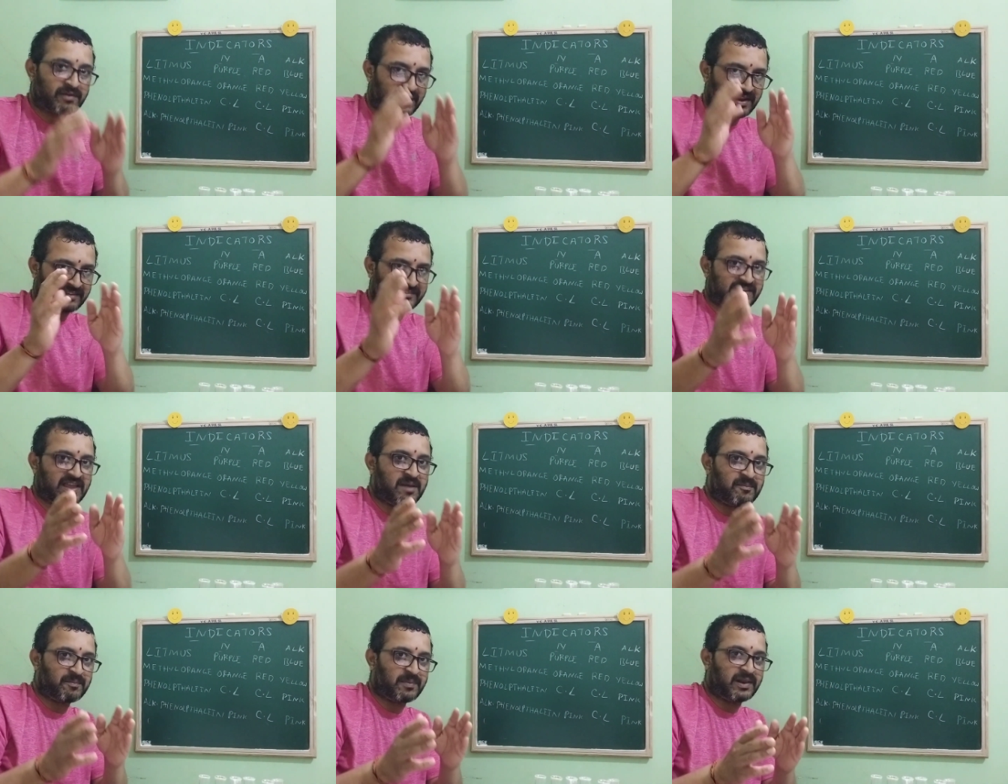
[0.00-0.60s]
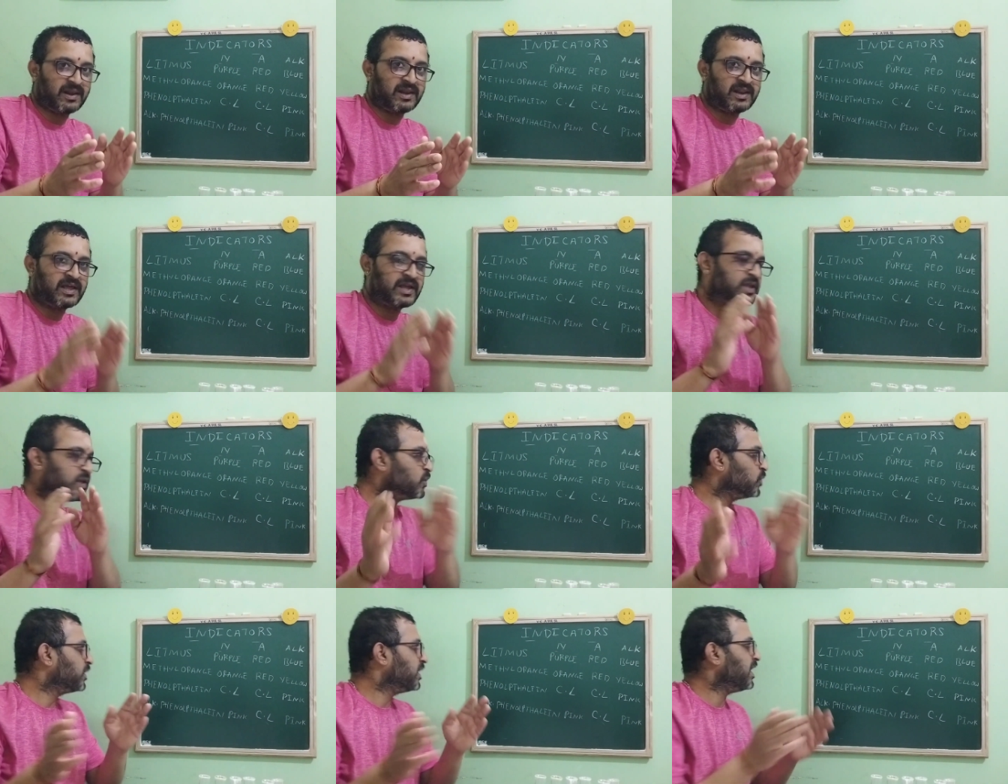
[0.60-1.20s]
For example,
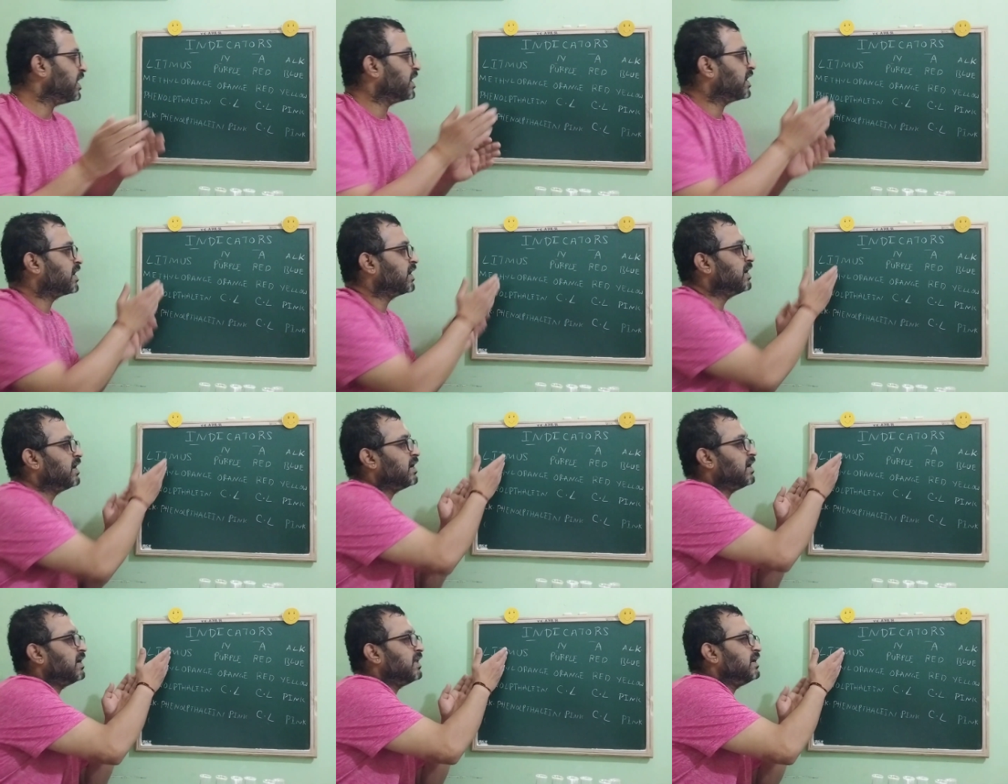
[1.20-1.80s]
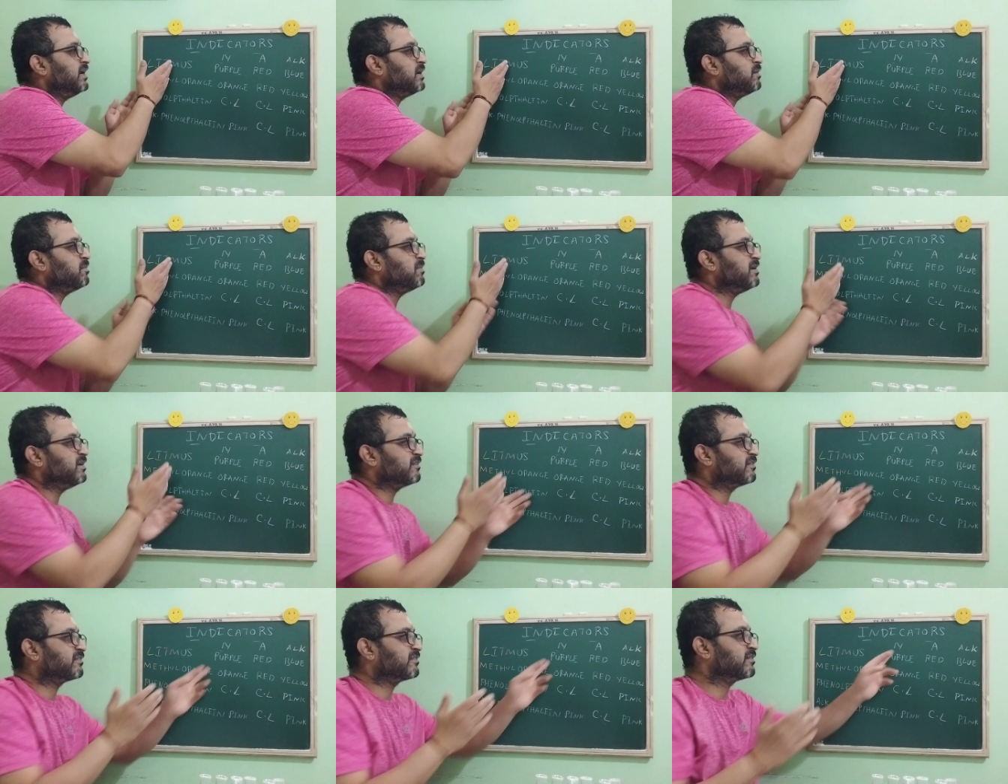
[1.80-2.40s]
you take a
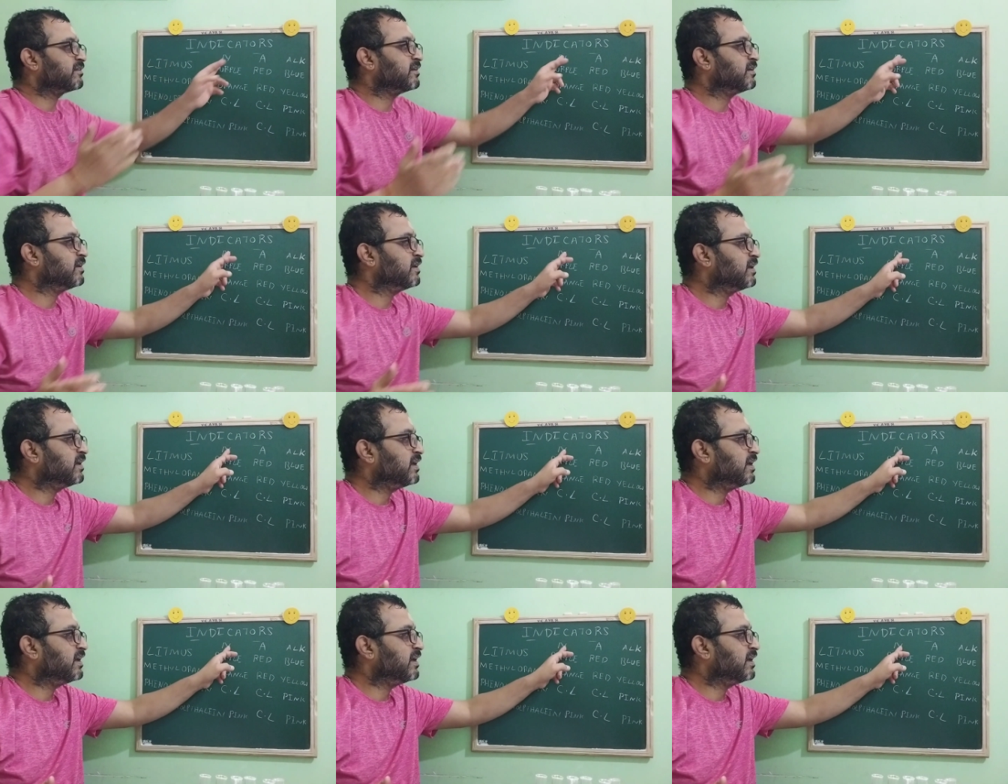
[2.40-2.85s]
litmus,